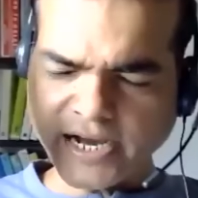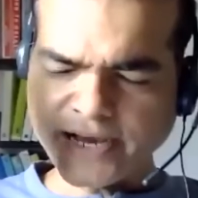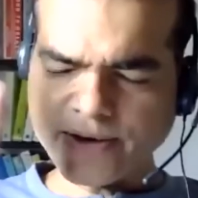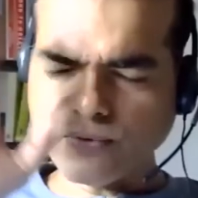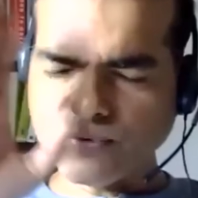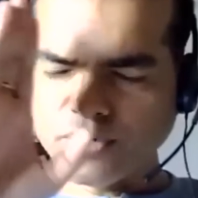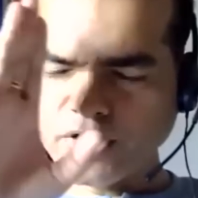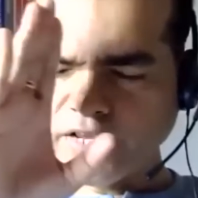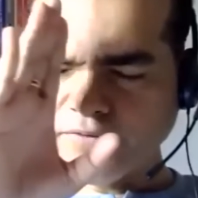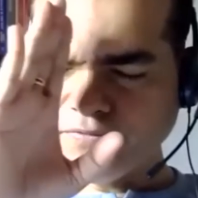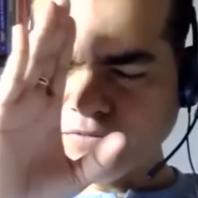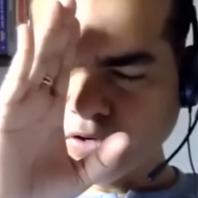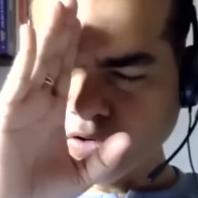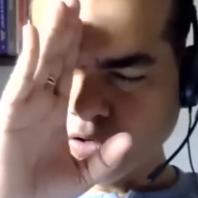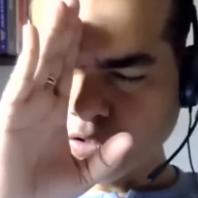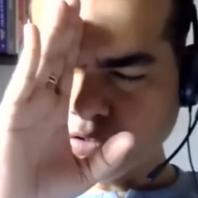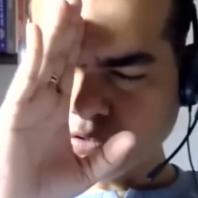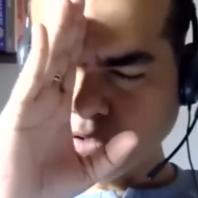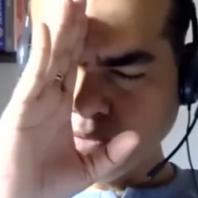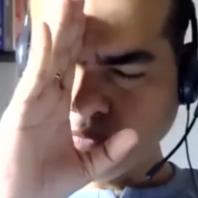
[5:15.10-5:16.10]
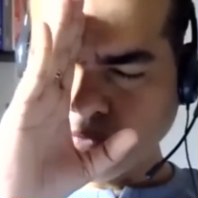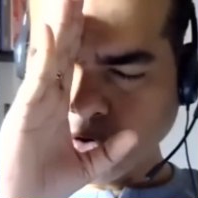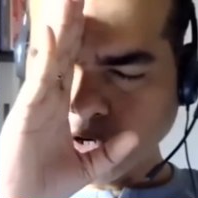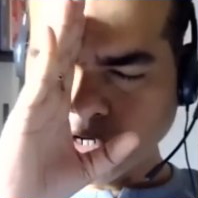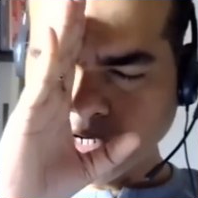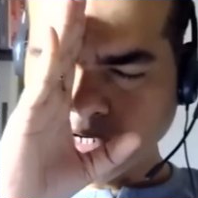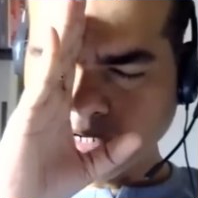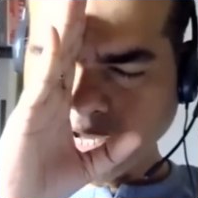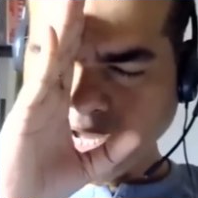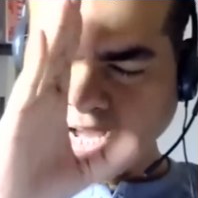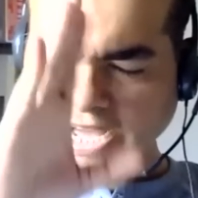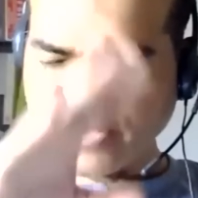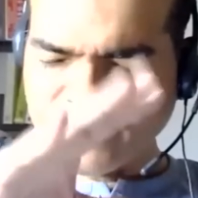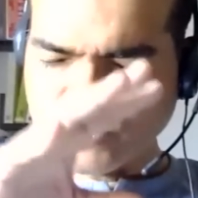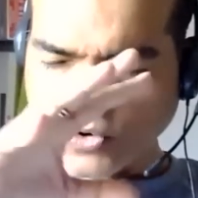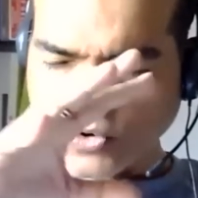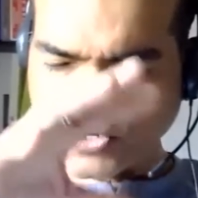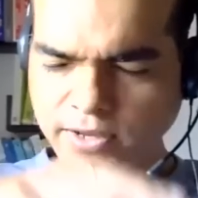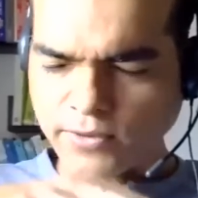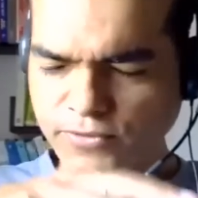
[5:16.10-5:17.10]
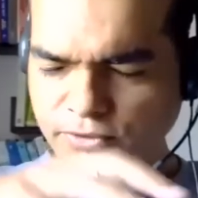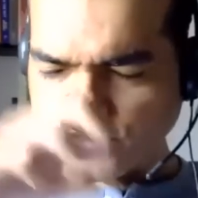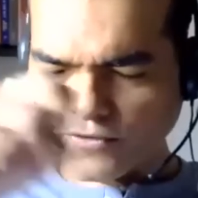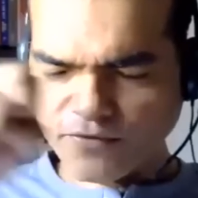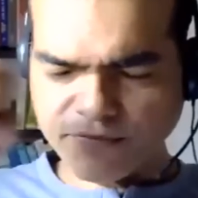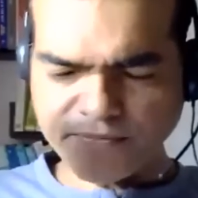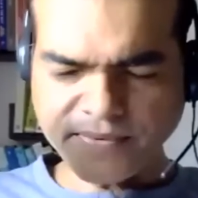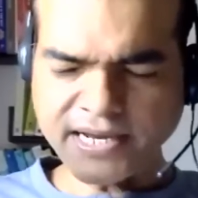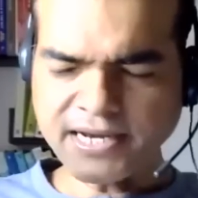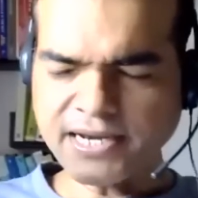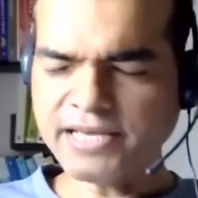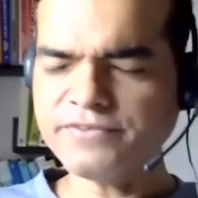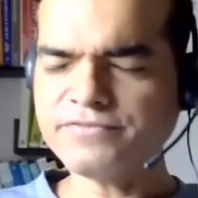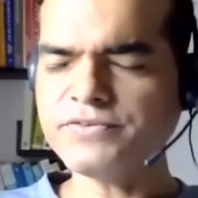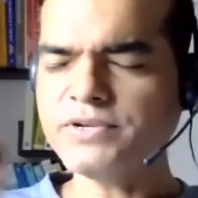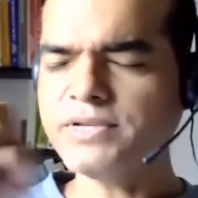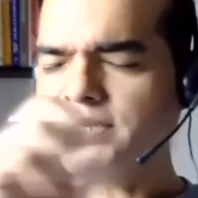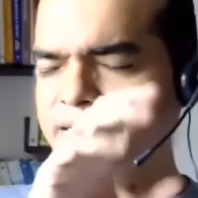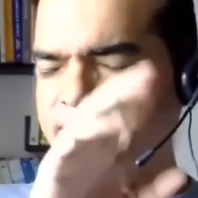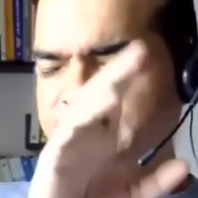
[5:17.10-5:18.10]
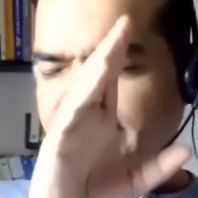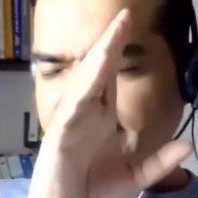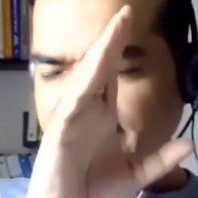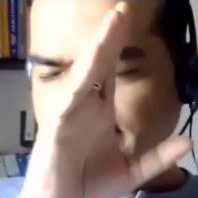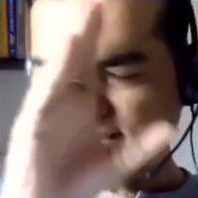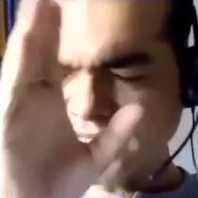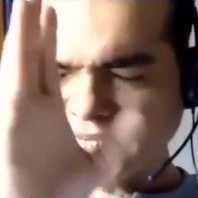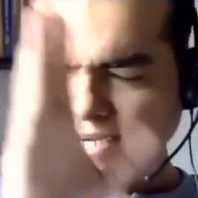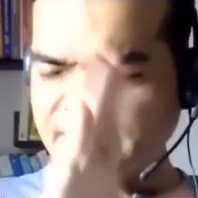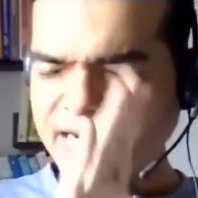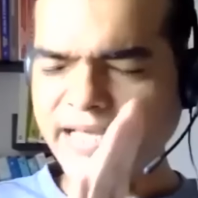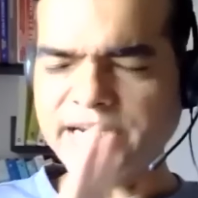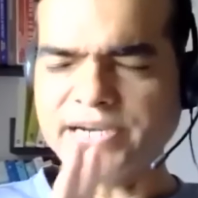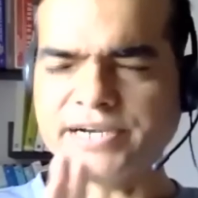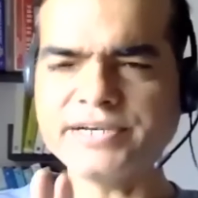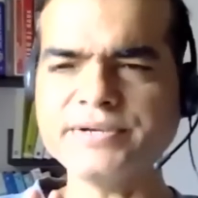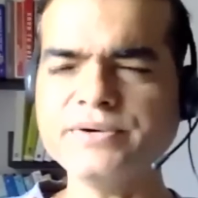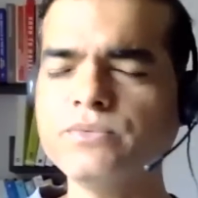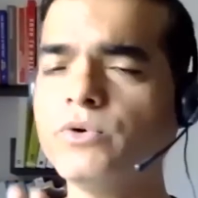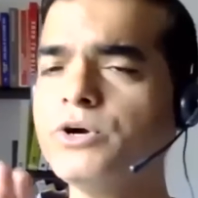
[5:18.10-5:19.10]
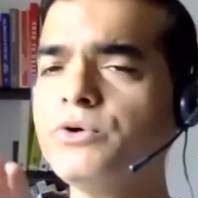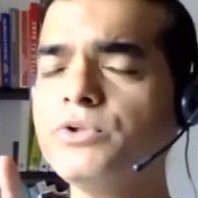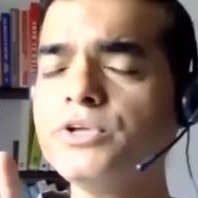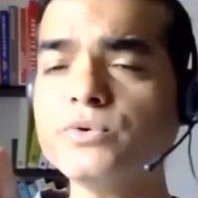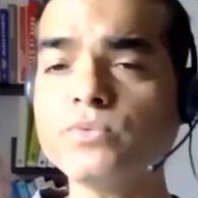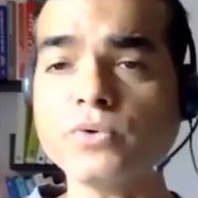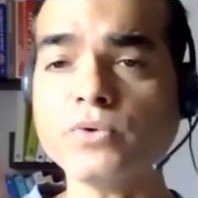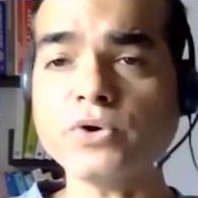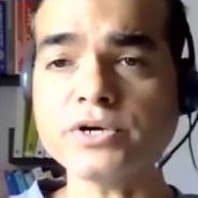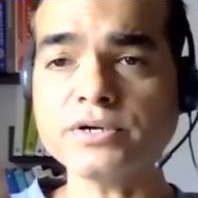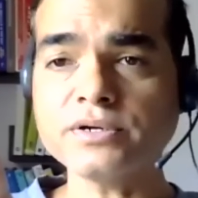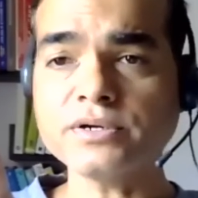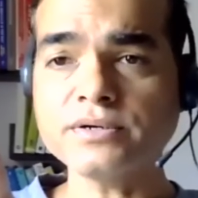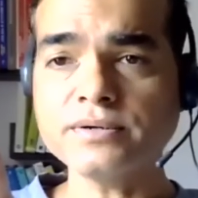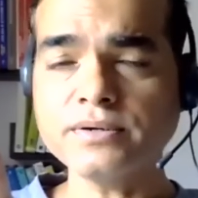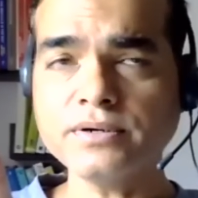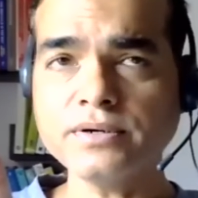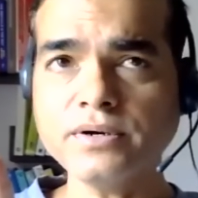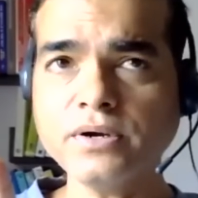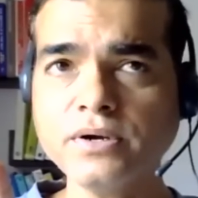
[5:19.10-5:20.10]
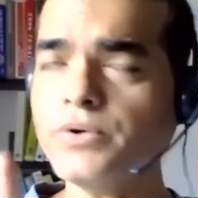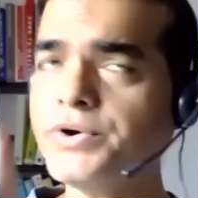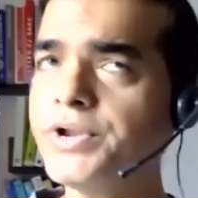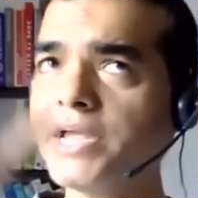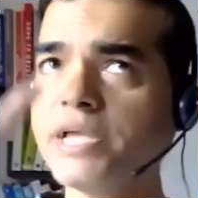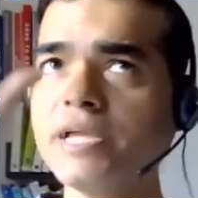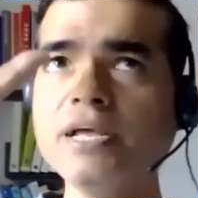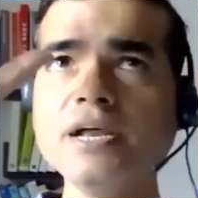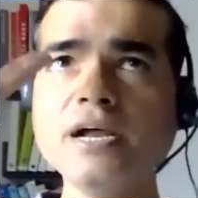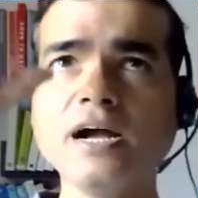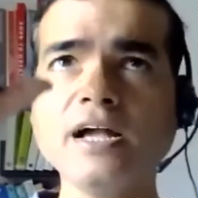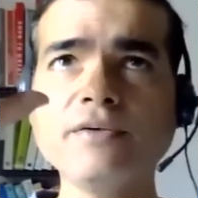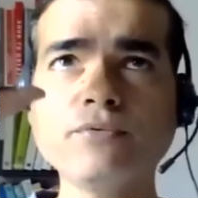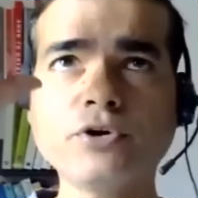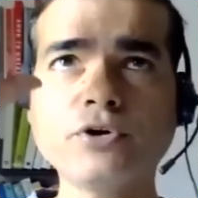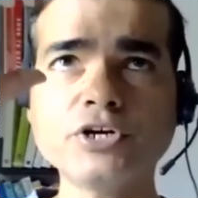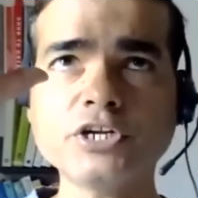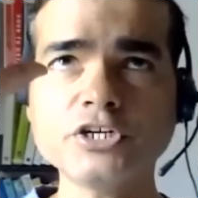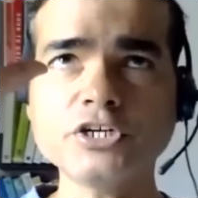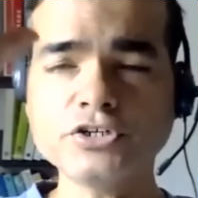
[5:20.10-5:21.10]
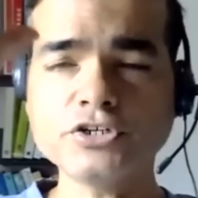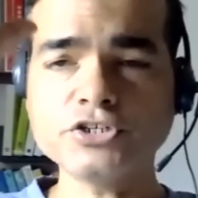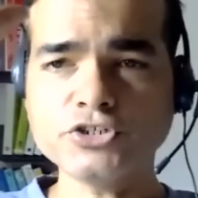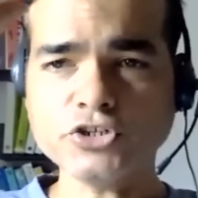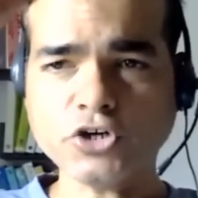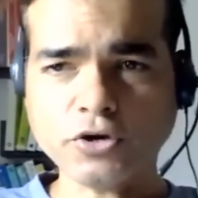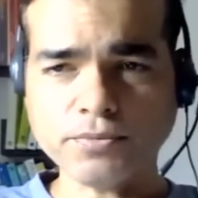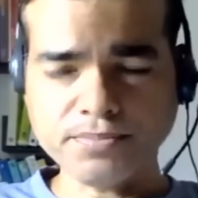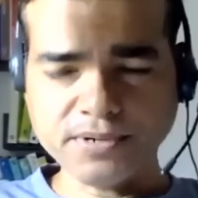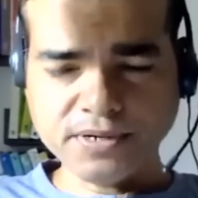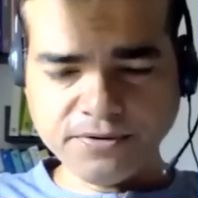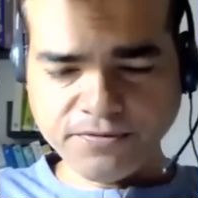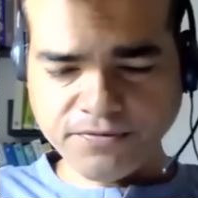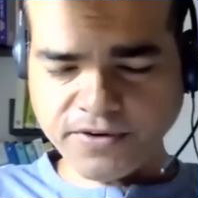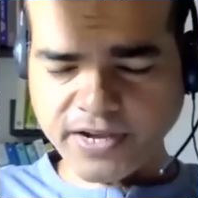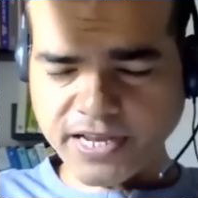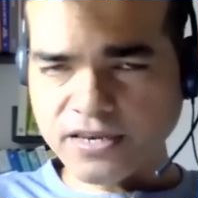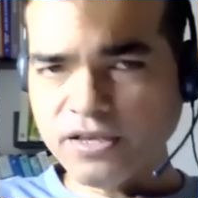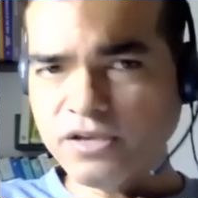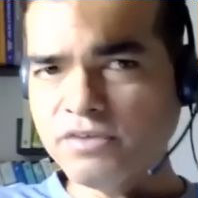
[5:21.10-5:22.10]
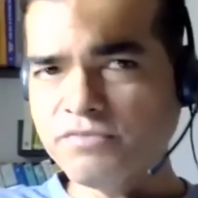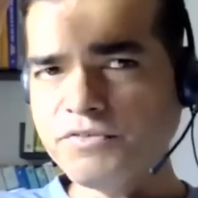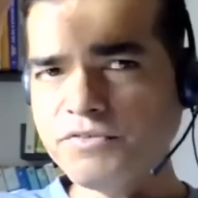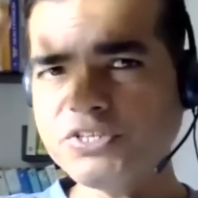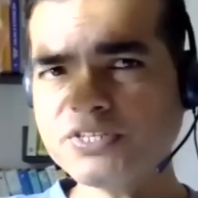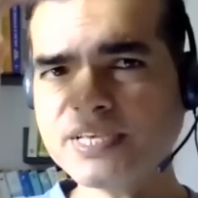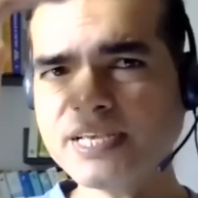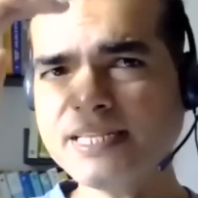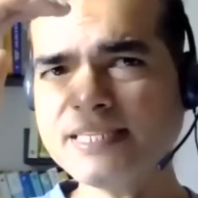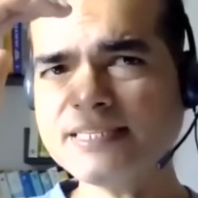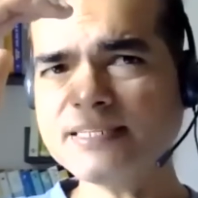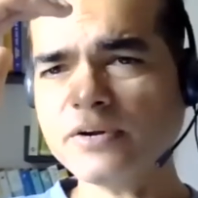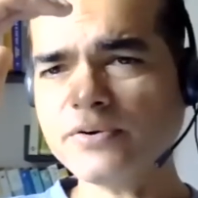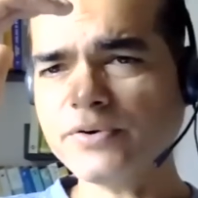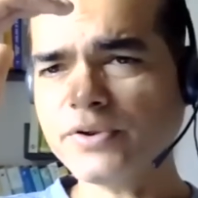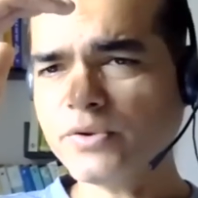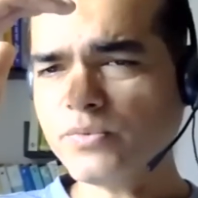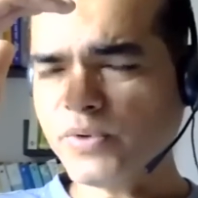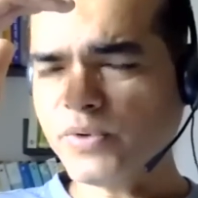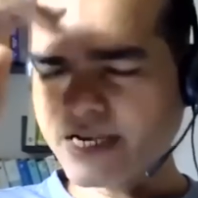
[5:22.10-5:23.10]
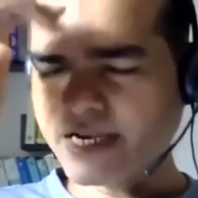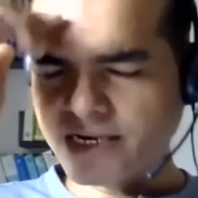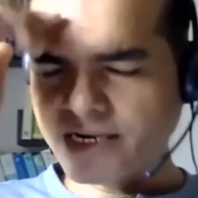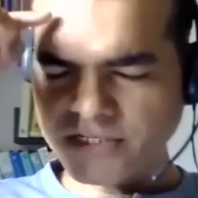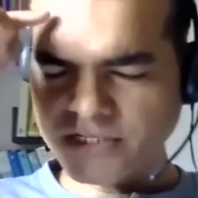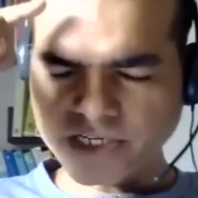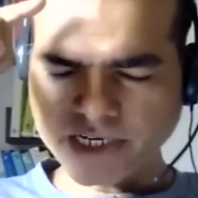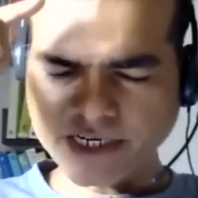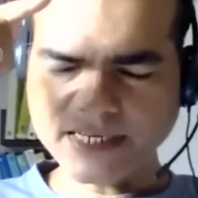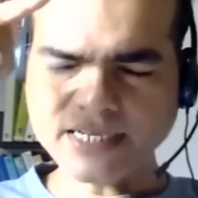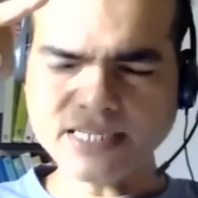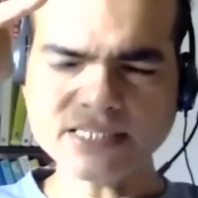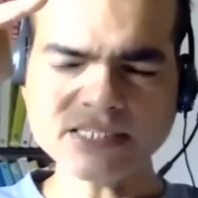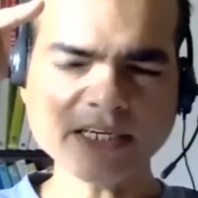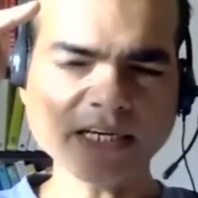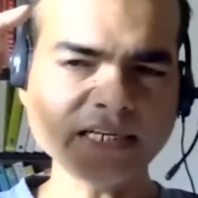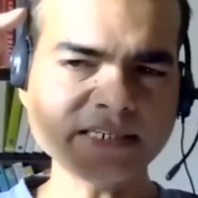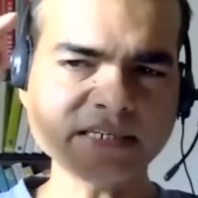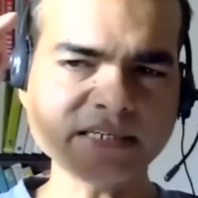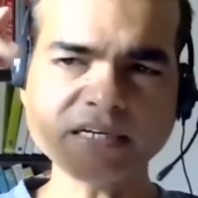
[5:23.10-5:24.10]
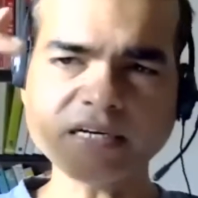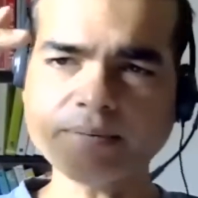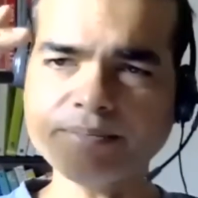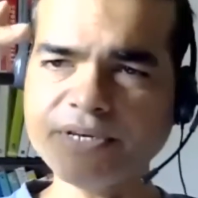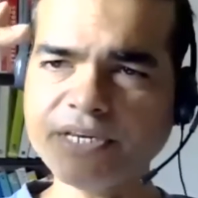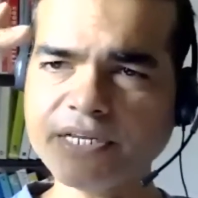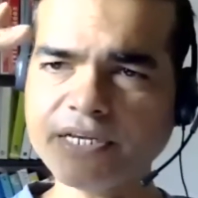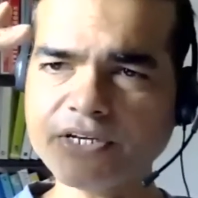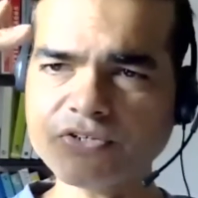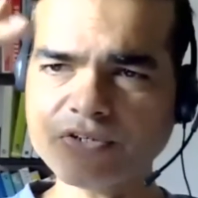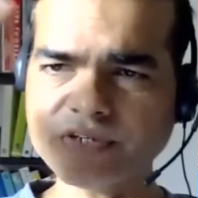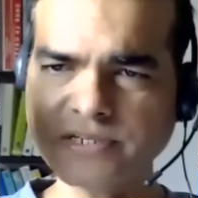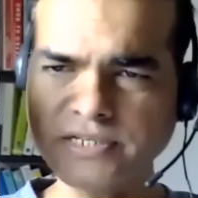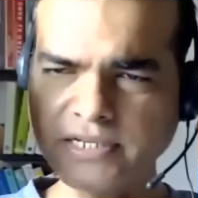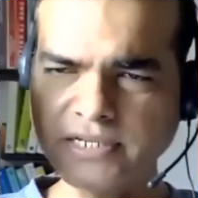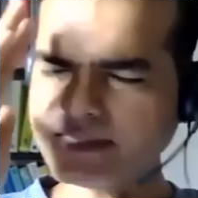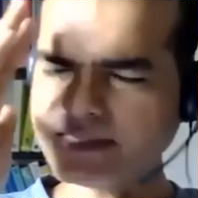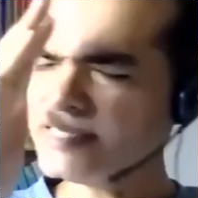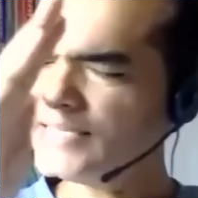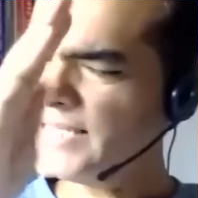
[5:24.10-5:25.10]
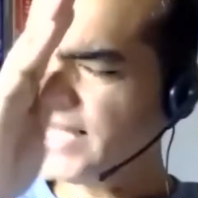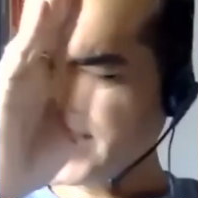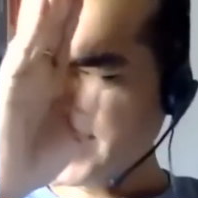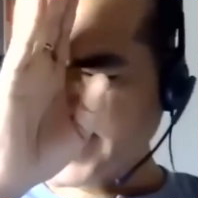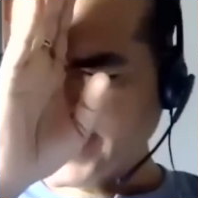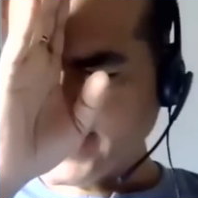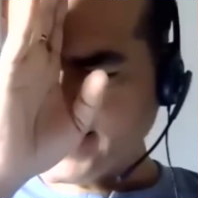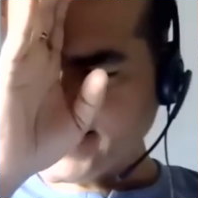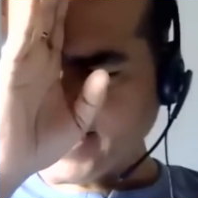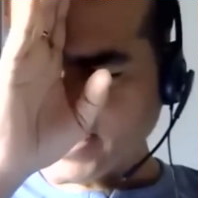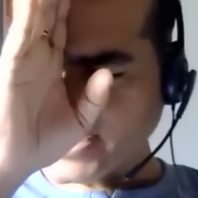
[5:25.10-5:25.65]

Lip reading: I only focus on what I want out of my life. That is the clarity. What do you want? Okay, I want a good job. Fine. Which skills are required? Technical skills and communication skills. Yeah, get